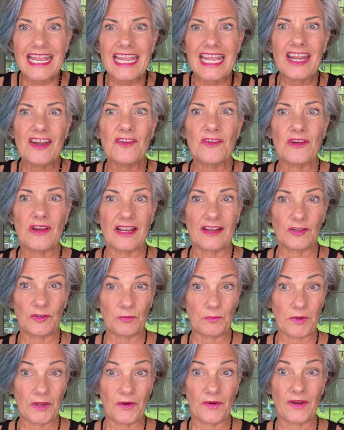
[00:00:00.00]
inner
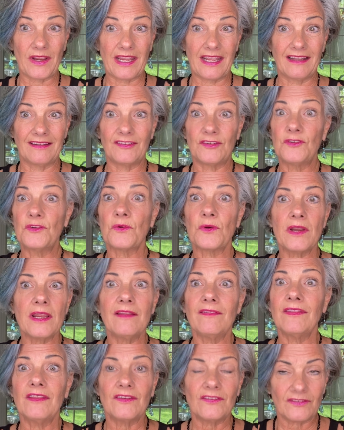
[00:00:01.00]
experience
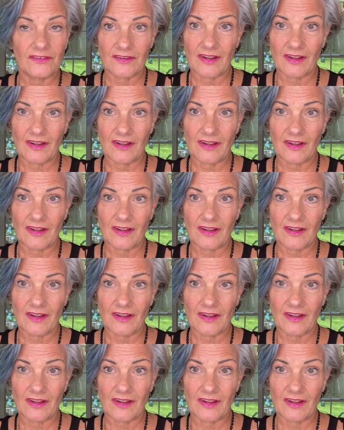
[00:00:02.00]
during this